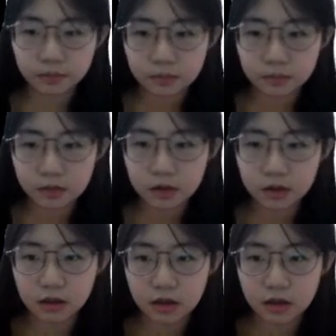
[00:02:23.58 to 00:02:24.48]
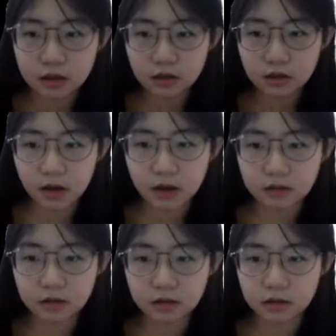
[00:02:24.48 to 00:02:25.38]
the laser light,
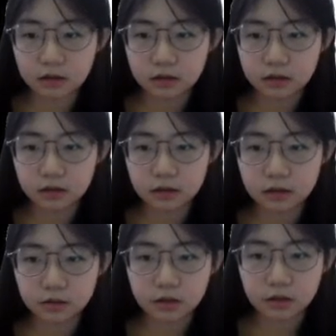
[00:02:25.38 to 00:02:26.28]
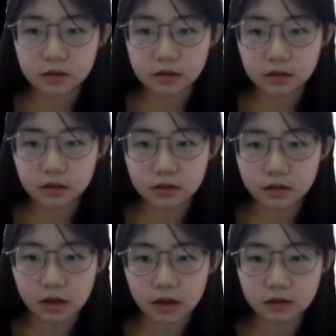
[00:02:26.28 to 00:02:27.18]
this one is a laser light,
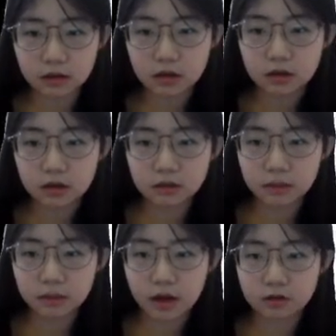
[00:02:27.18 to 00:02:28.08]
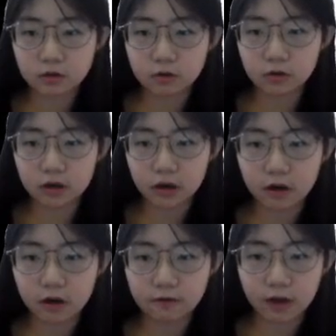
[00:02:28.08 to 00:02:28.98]
pass through a
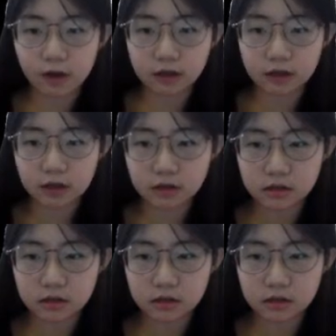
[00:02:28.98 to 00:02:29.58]
convex lens.